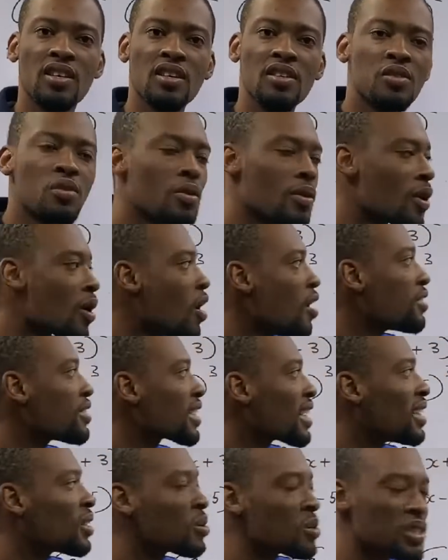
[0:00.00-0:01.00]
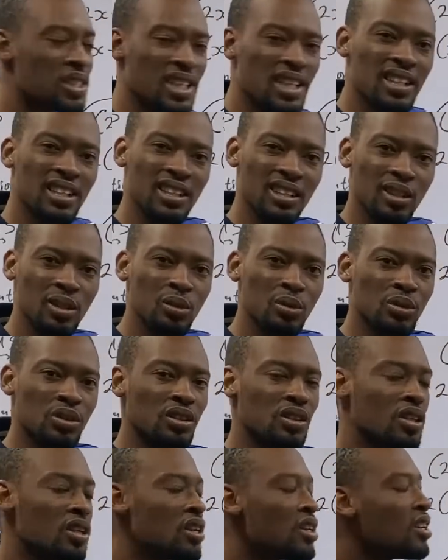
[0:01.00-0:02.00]
So cos cannot stand alone.
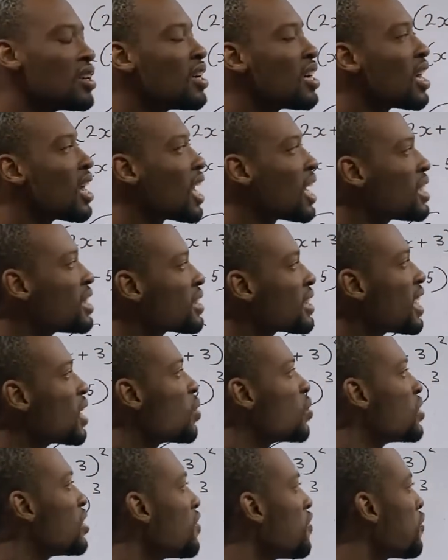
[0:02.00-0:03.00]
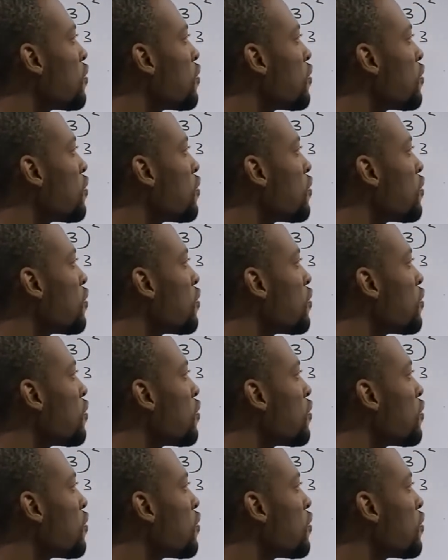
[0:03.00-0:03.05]
Anytime you see